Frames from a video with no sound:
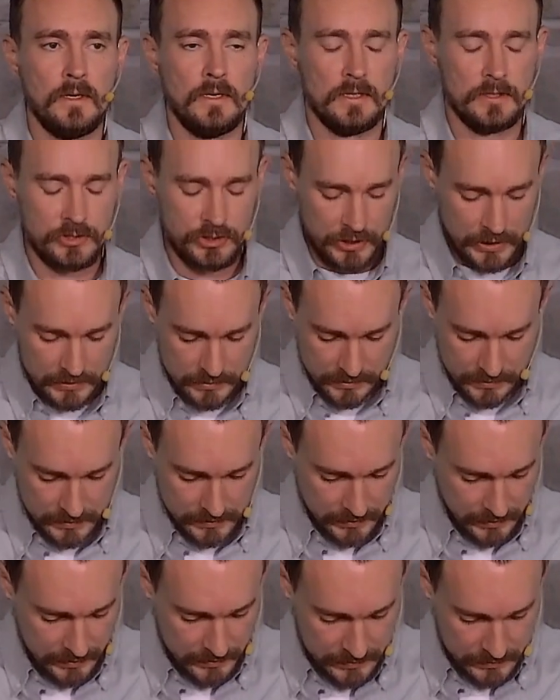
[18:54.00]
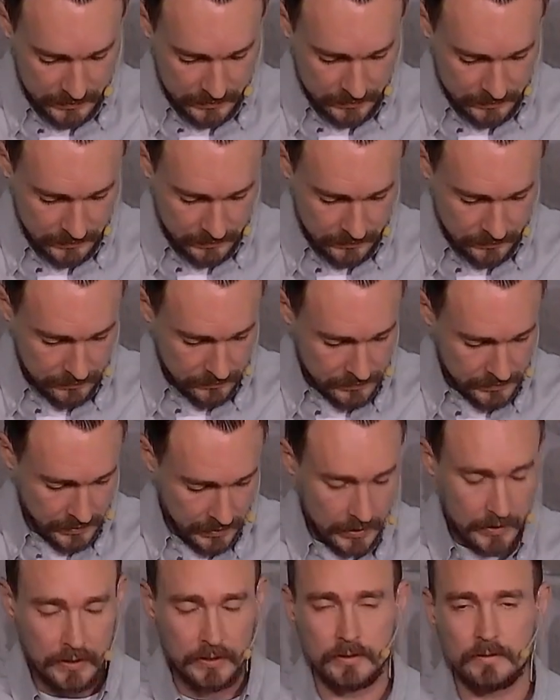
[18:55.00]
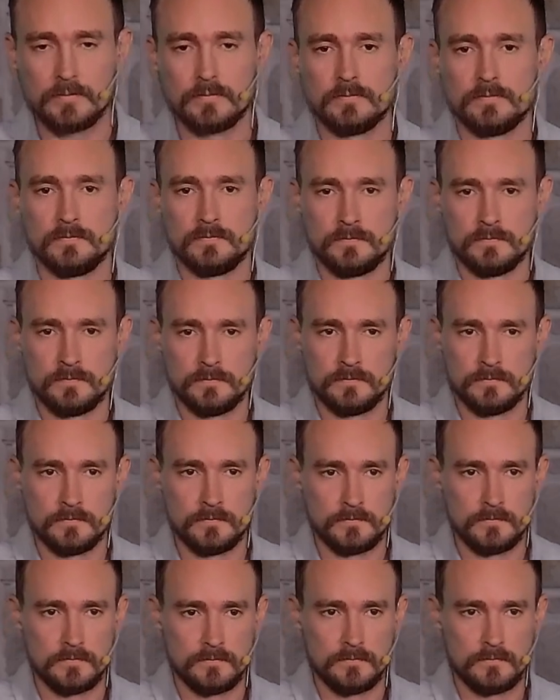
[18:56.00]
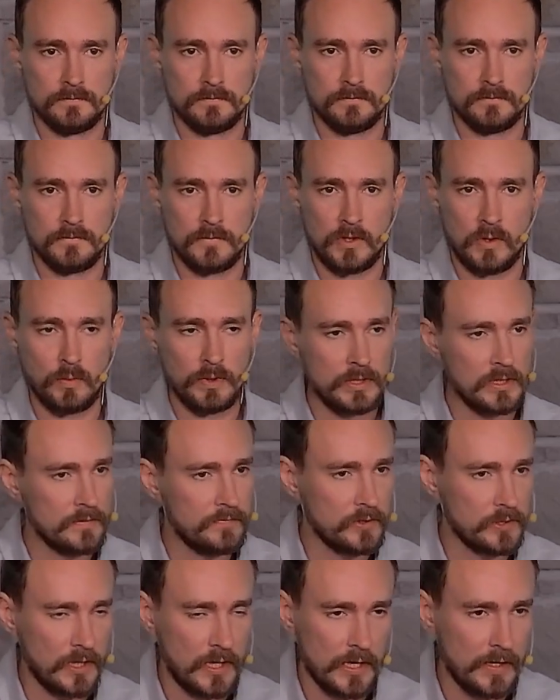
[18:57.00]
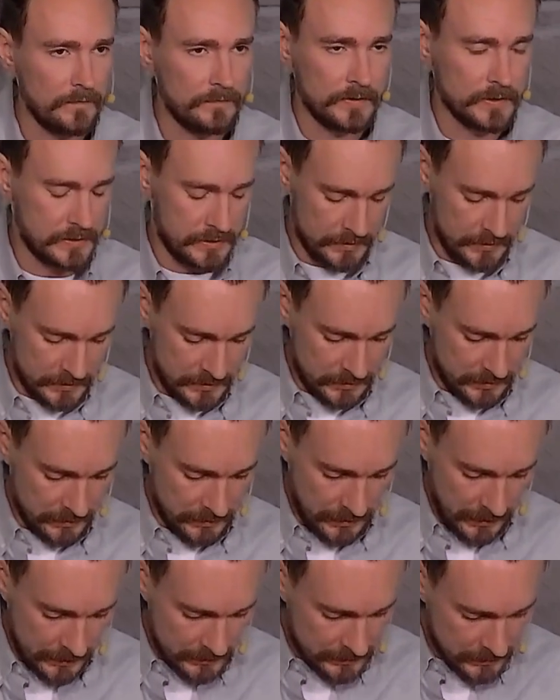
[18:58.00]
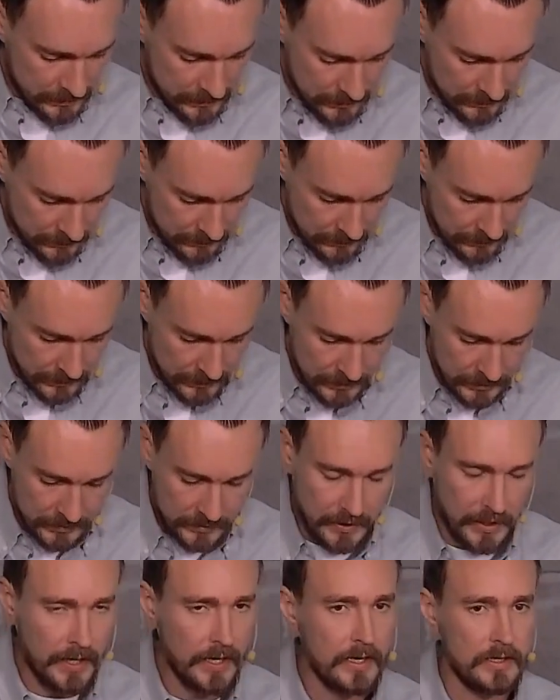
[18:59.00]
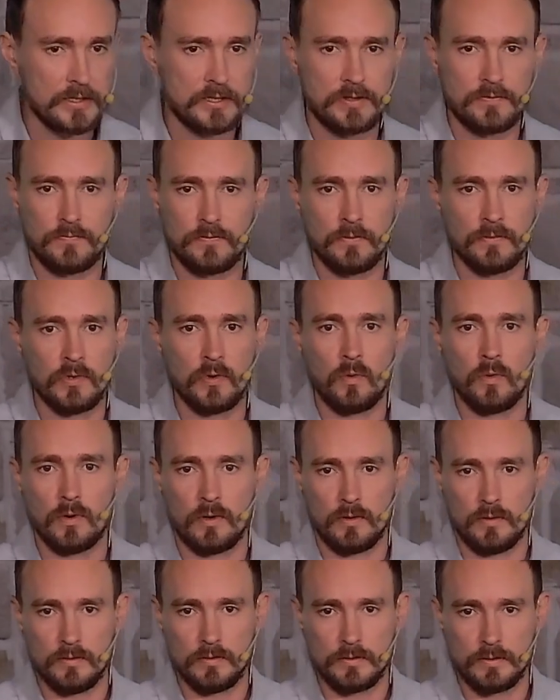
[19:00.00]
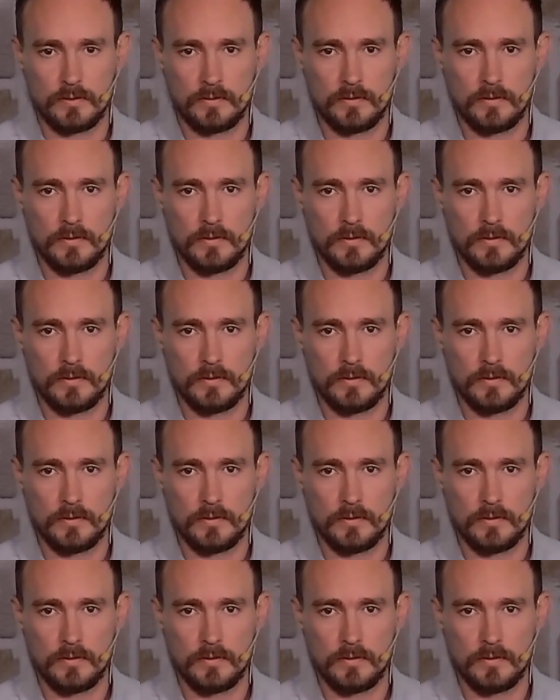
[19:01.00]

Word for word: And Jesus isn't saying we live a life that's disconnected and detached from the world.